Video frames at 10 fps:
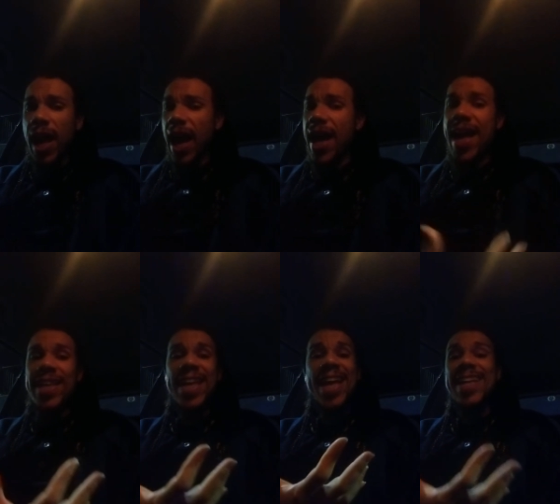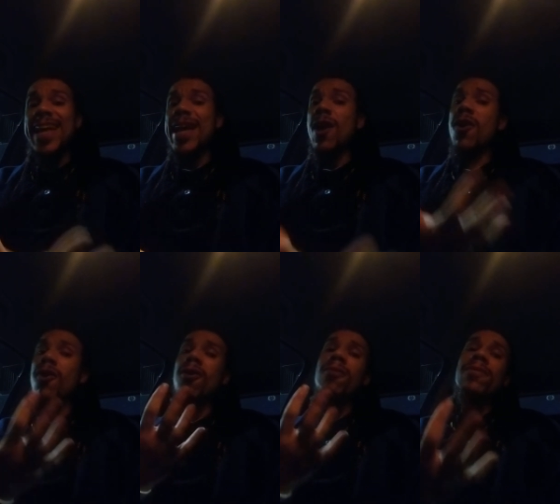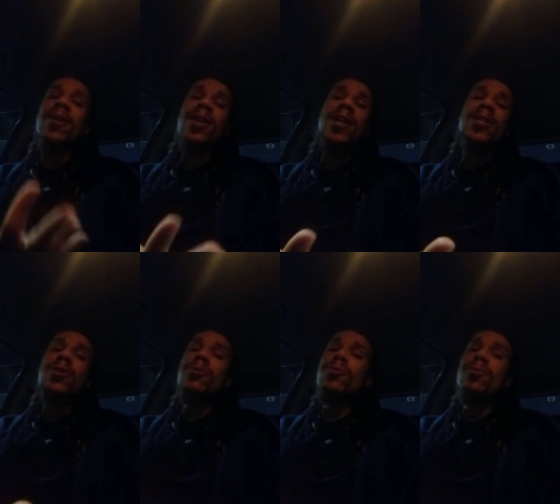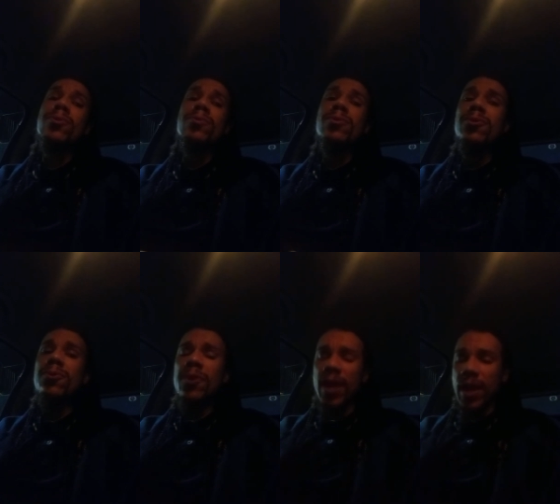I can't get over you.